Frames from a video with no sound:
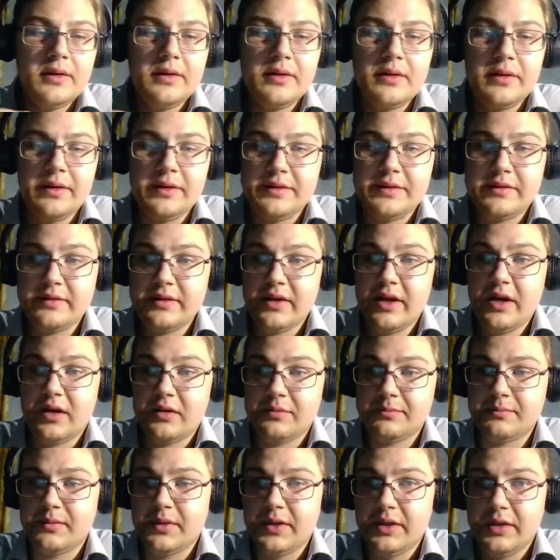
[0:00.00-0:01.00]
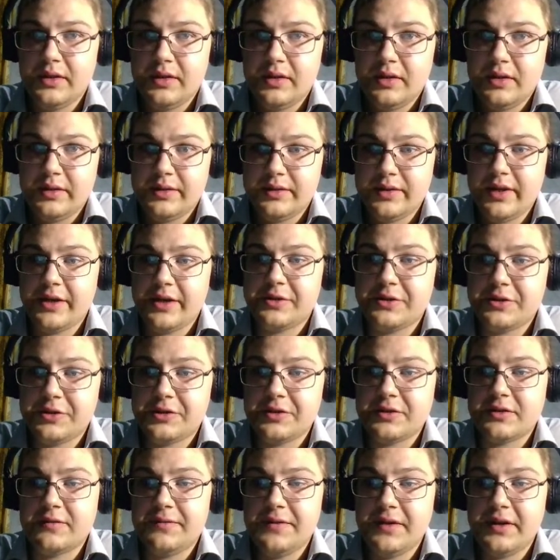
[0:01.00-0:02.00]
Some
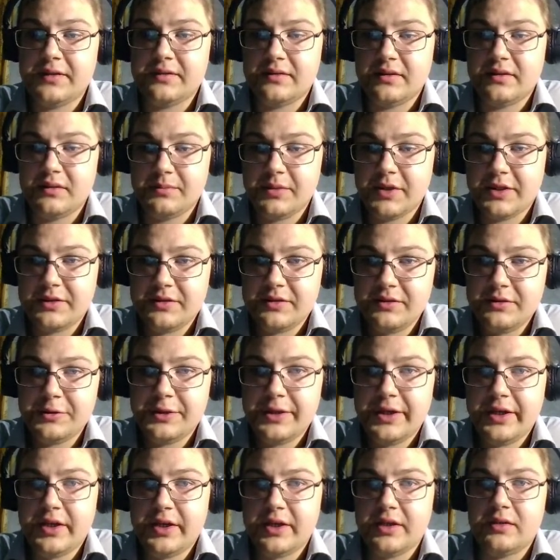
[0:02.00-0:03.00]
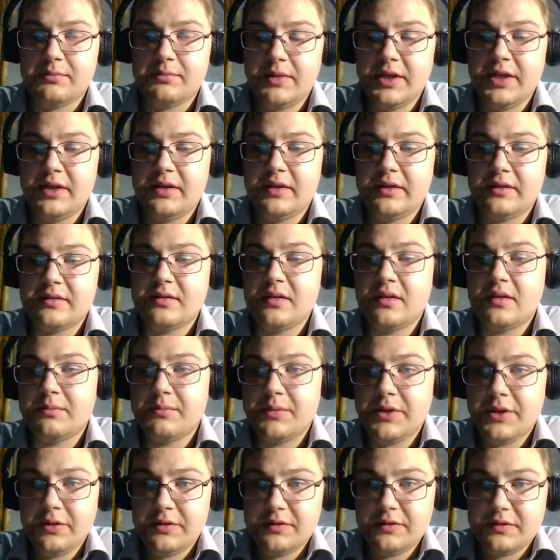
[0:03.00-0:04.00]
nitrogen-fixing bacteria make a
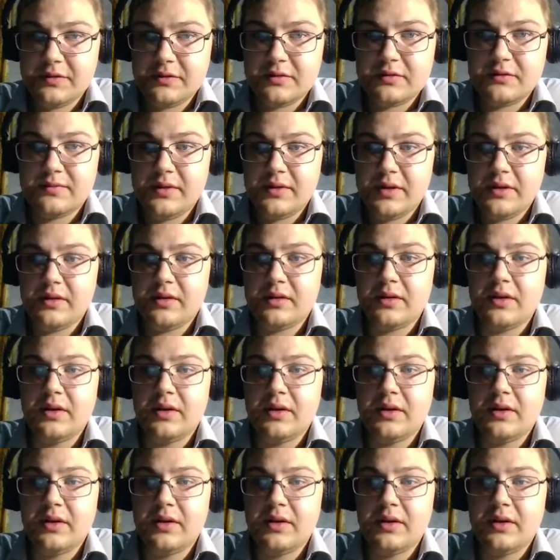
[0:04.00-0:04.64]
symbiosis with